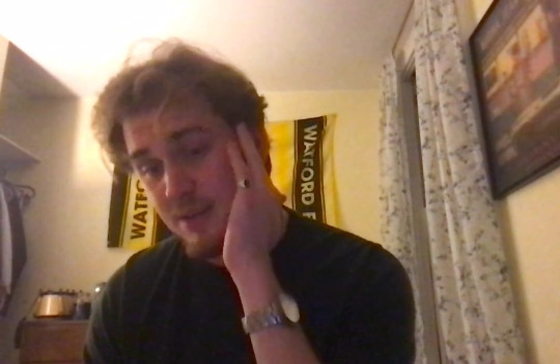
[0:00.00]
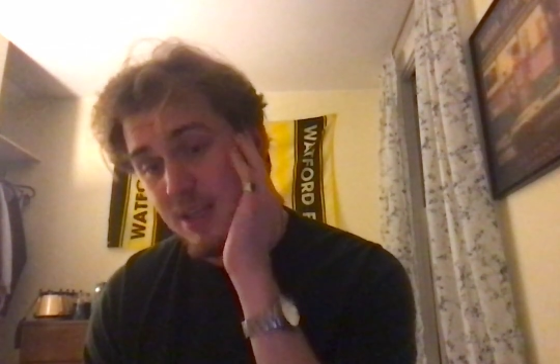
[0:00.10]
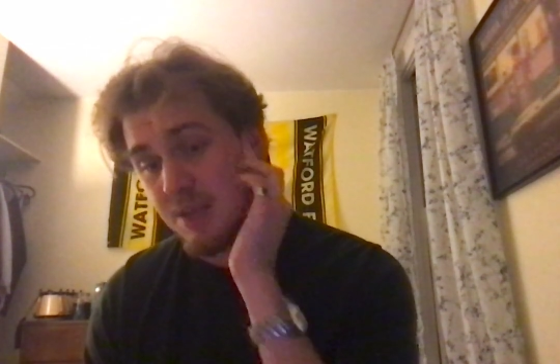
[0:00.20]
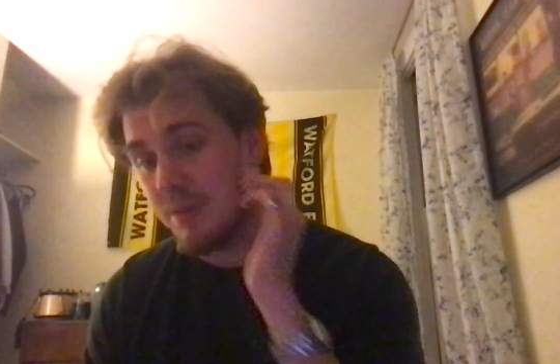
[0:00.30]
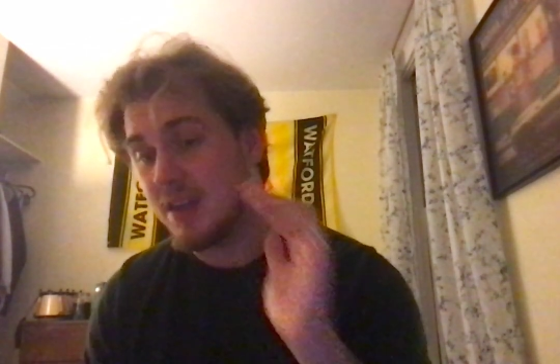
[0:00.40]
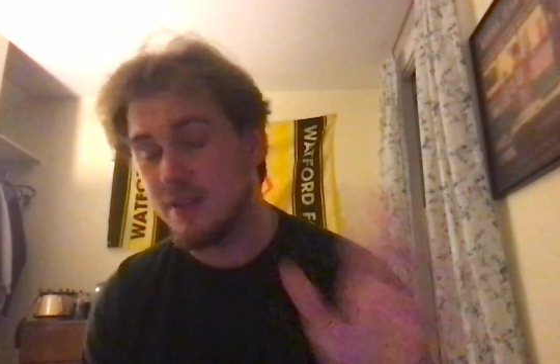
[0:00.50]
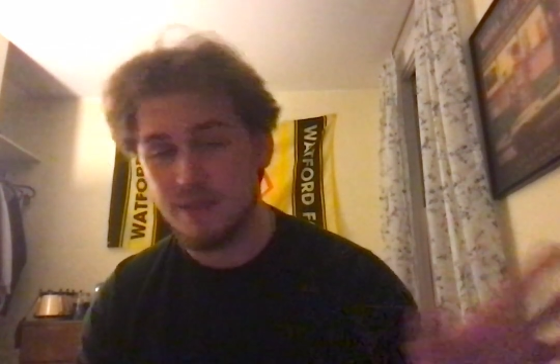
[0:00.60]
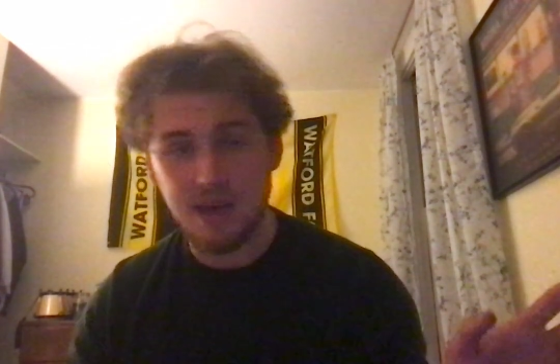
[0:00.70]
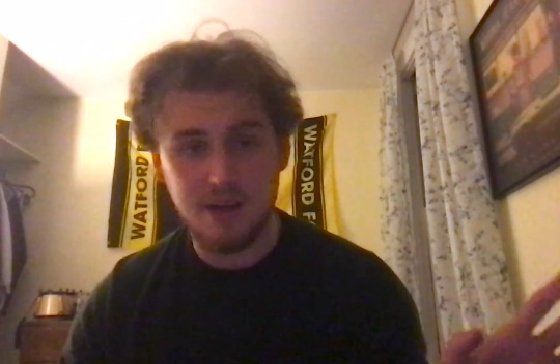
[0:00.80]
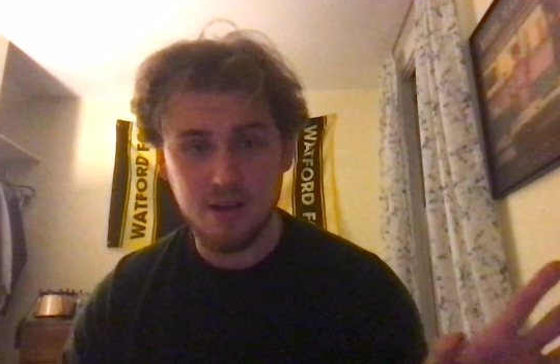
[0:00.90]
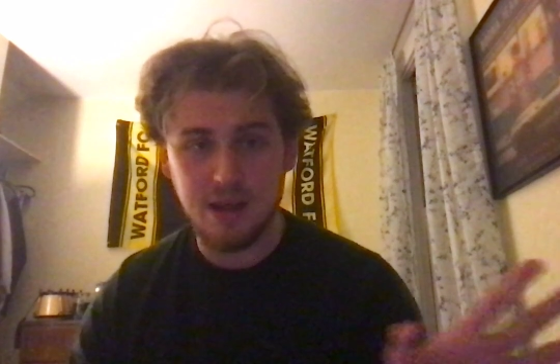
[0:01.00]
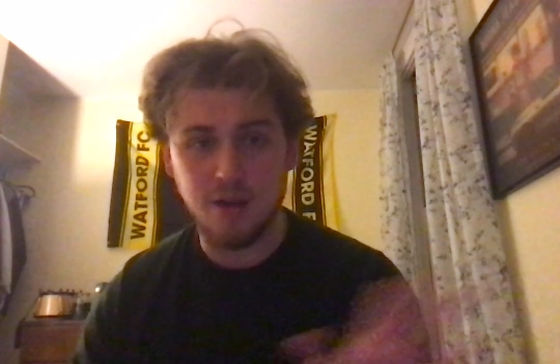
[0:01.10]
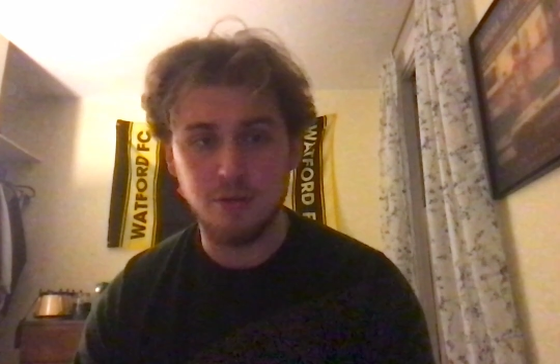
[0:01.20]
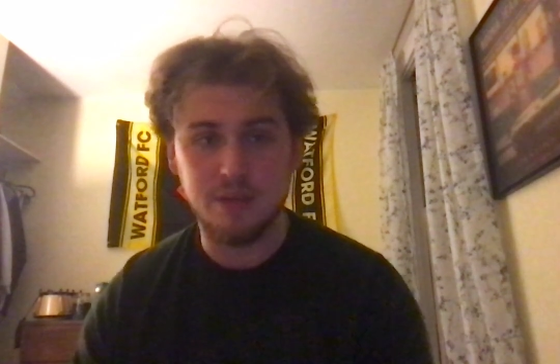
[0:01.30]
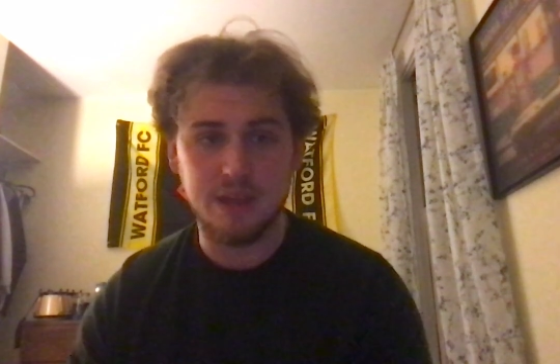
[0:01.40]
in the middle of that
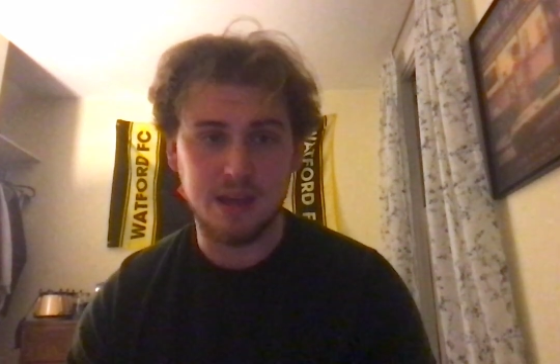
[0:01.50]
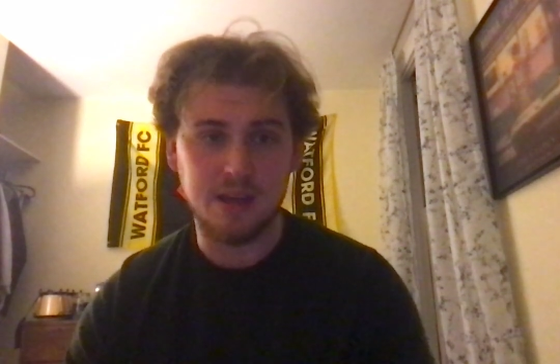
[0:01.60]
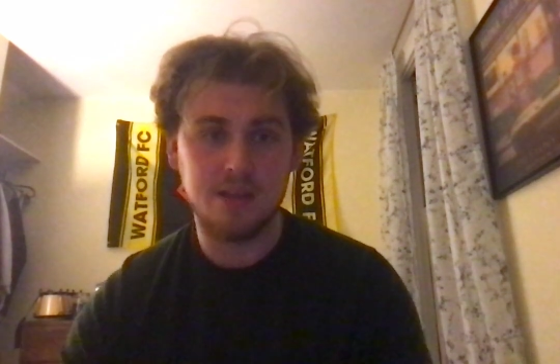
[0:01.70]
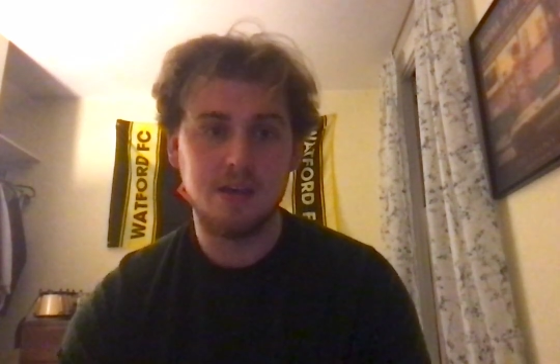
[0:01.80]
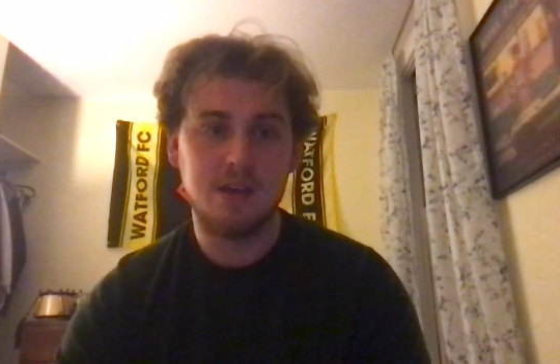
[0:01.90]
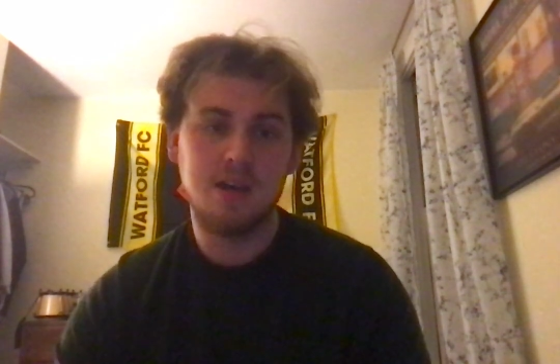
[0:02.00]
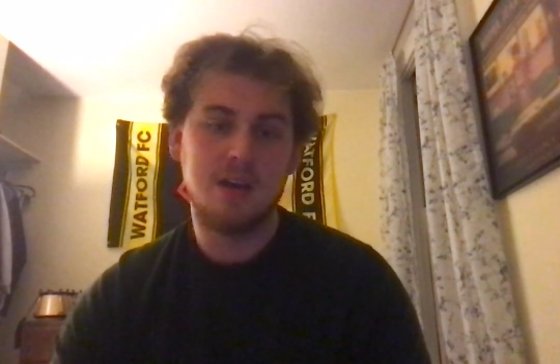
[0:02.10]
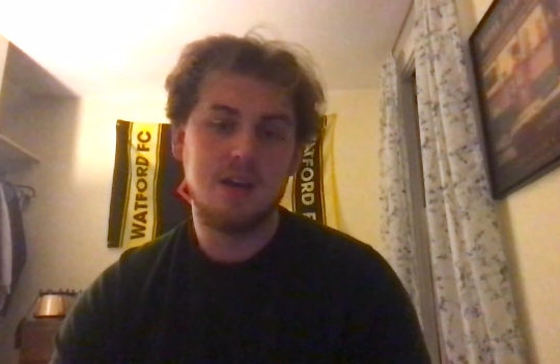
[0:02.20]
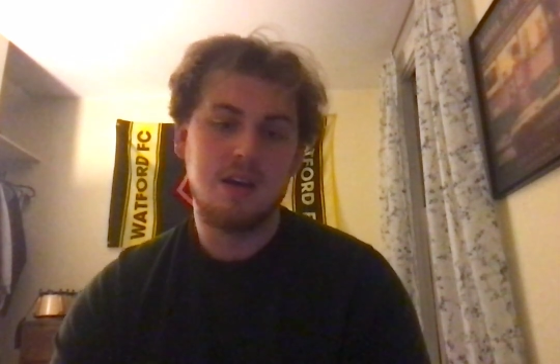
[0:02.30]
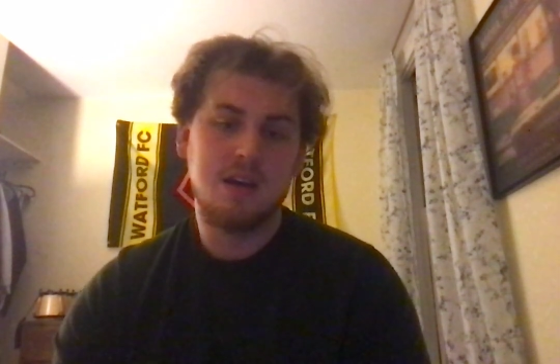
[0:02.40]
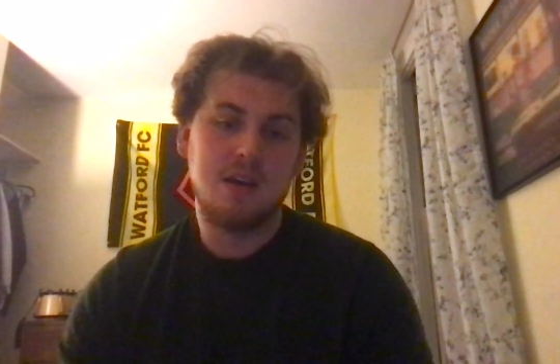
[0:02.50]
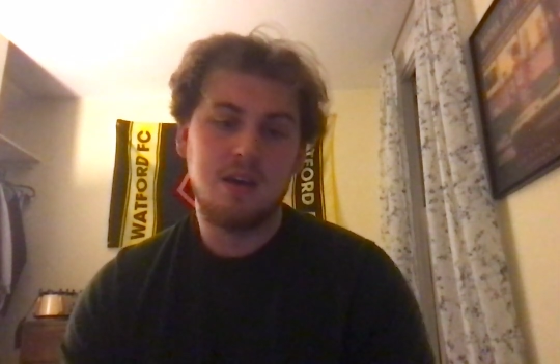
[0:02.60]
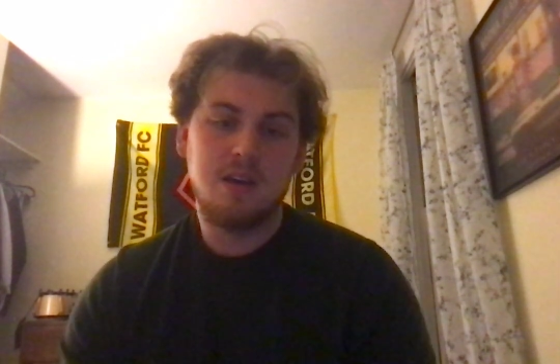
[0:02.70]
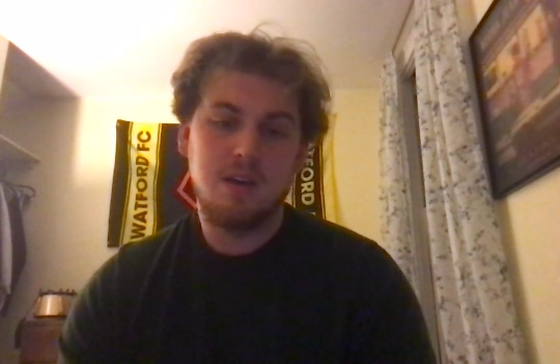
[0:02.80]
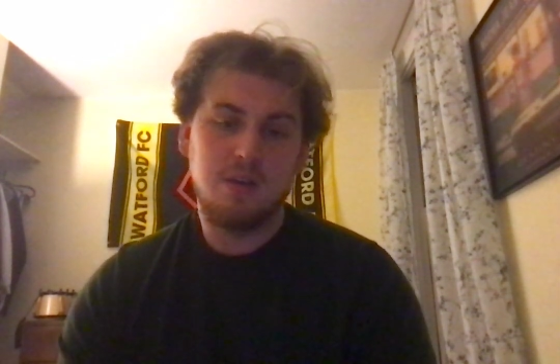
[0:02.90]
whole thing
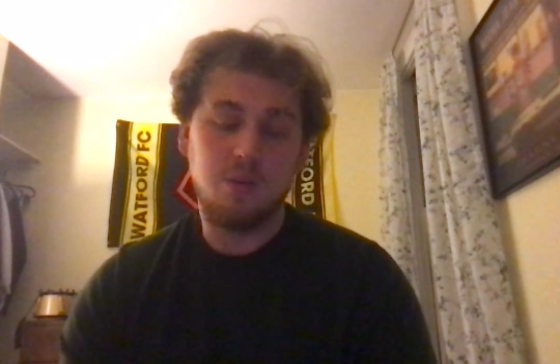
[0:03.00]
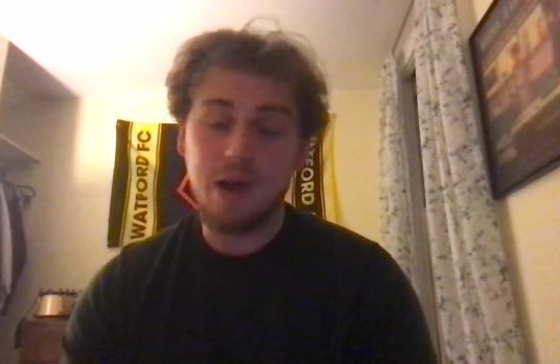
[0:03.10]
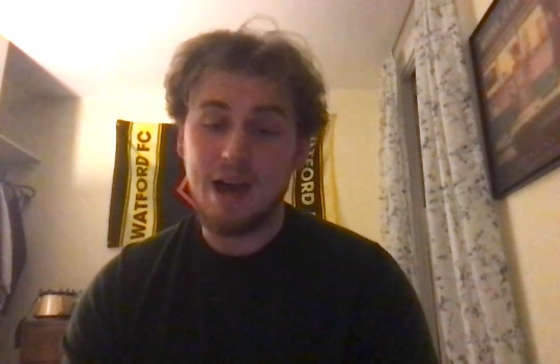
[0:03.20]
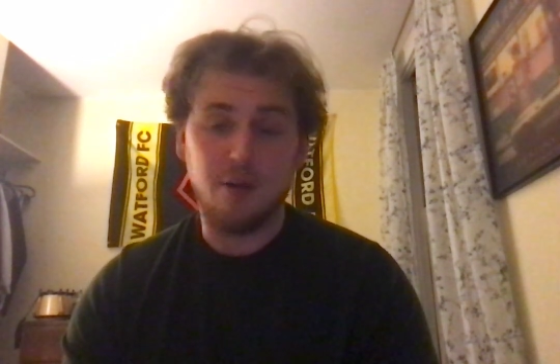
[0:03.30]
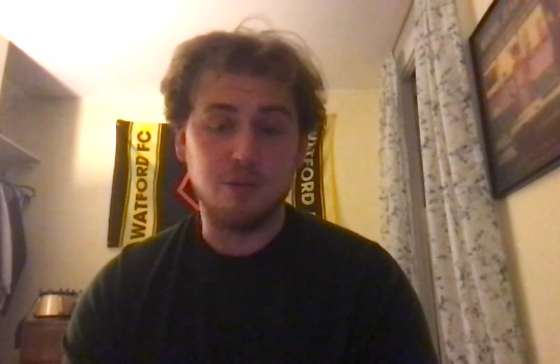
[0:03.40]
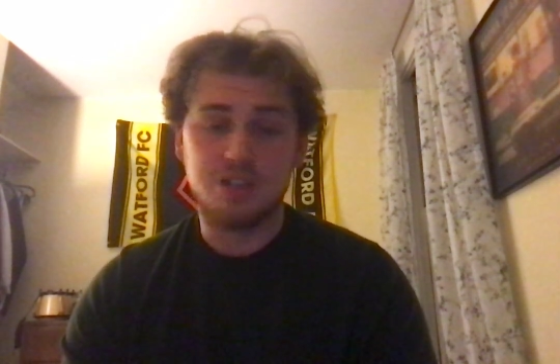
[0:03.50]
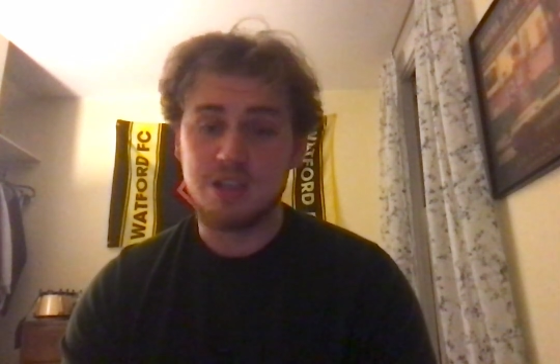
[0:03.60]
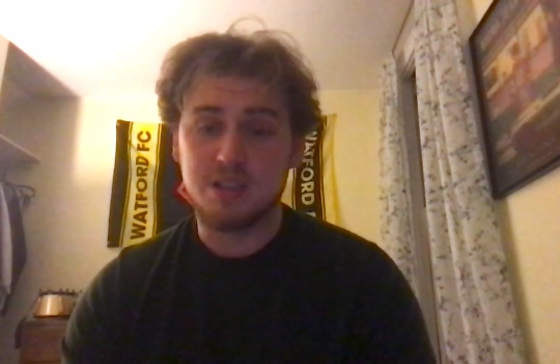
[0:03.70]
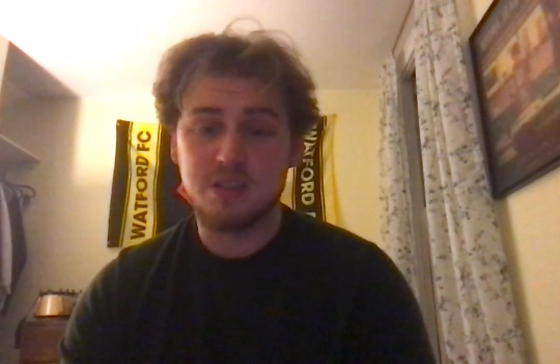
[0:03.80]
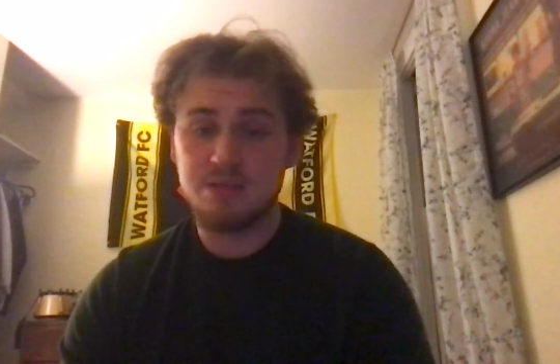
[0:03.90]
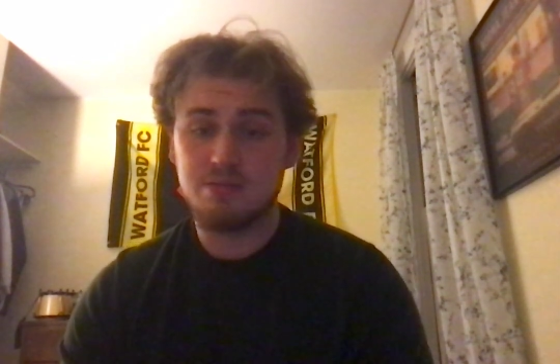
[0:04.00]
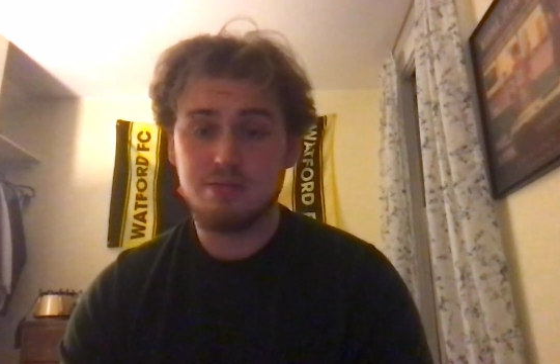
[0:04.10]
where I was just